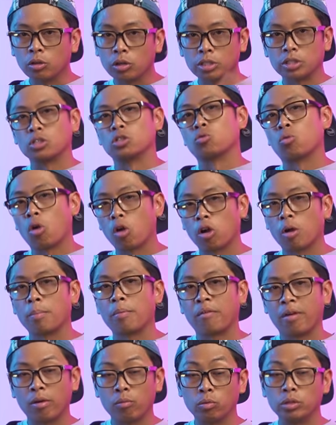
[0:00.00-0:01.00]
know, because it's a raw
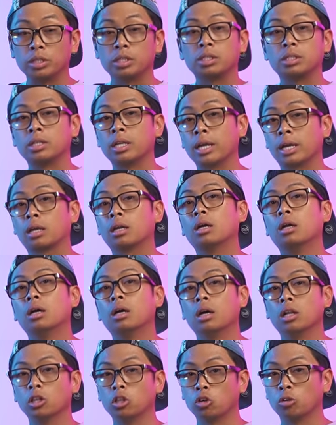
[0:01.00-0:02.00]
carbon fiber, would stick
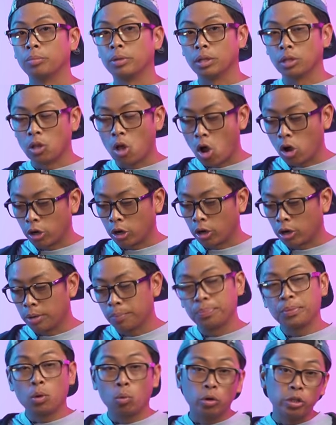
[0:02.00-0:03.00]
a little bit
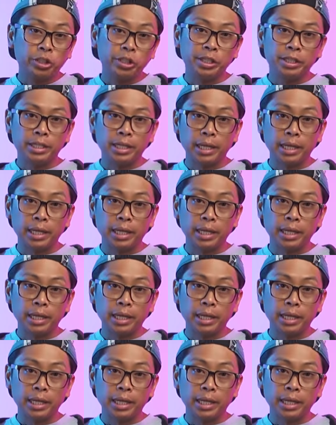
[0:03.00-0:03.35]
longer, which it